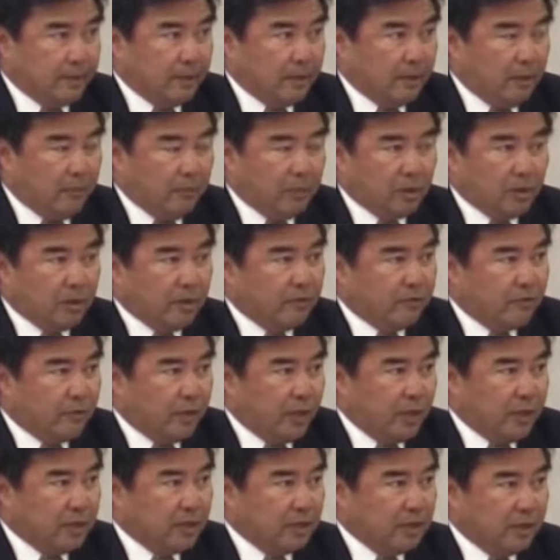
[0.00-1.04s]
a
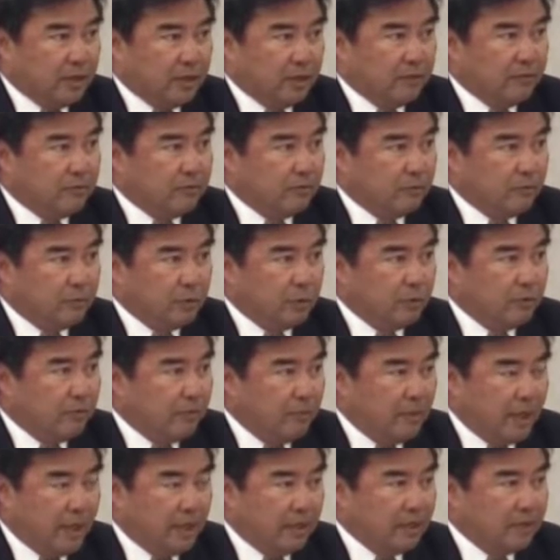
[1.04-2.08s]
proliferation of
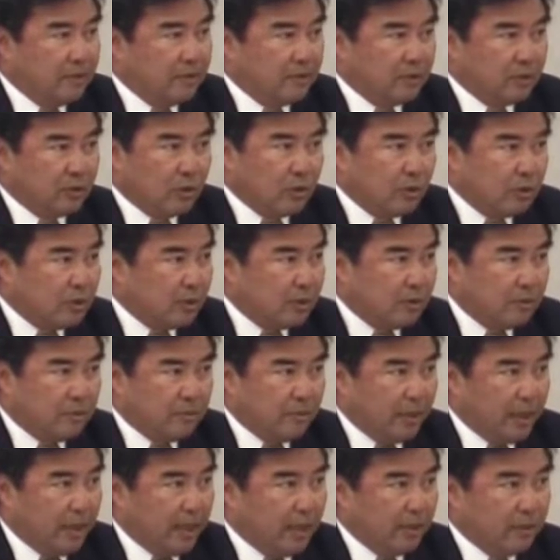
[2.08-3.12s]
roof-mounted solar
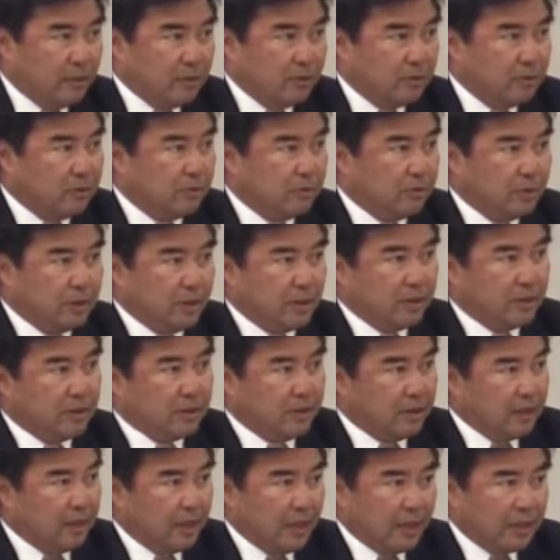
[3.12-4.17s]
panels with
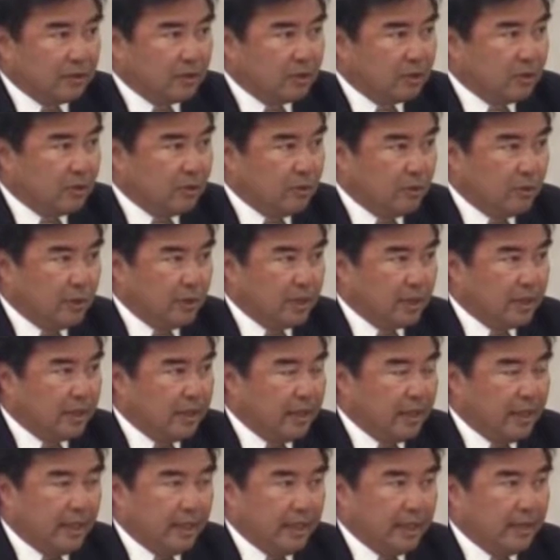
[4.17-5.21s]
electrical work,
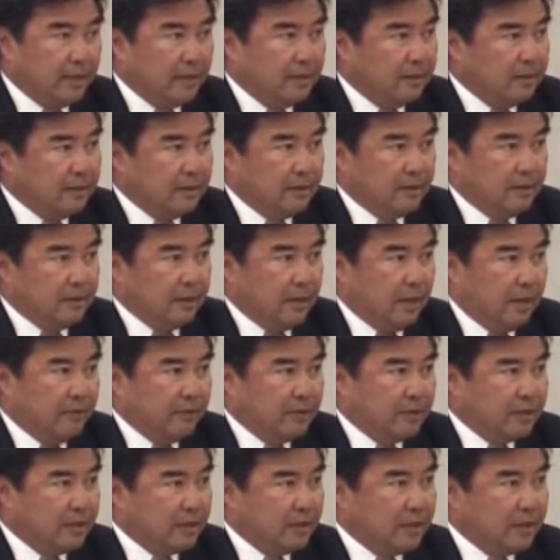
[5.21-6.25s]
and
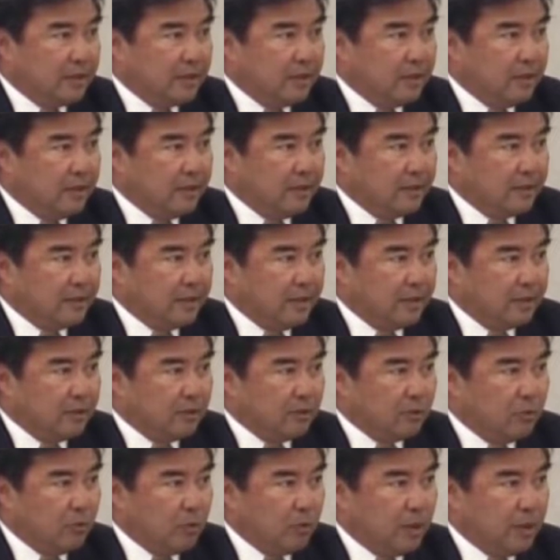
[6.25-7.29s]
obviously all it takes is
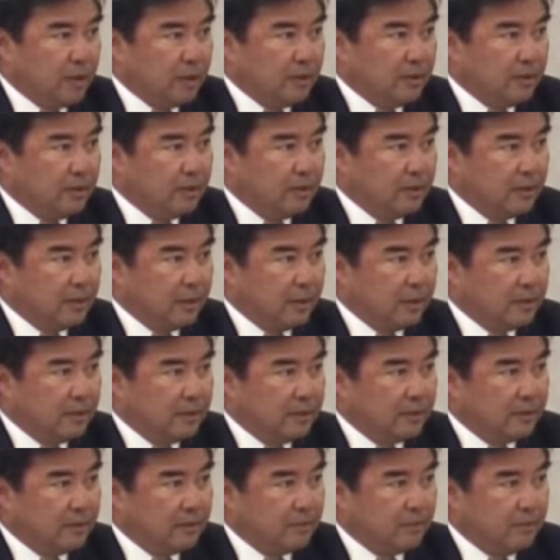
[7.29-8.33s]
one
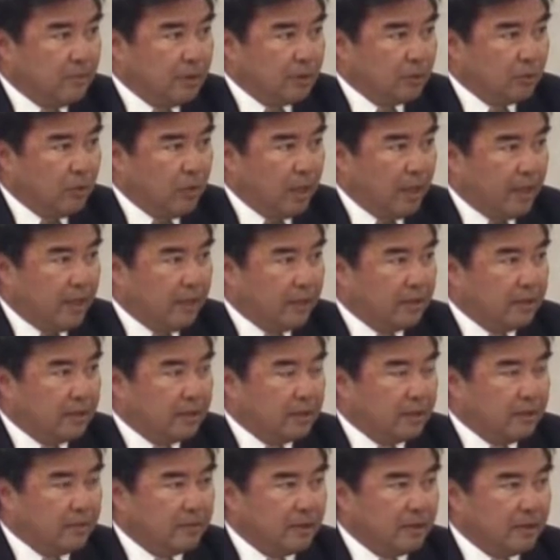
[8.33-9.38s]
that's miswired or
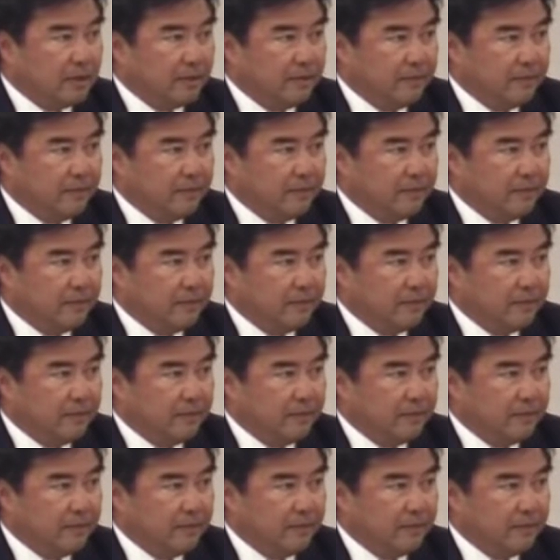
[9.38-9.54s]
something.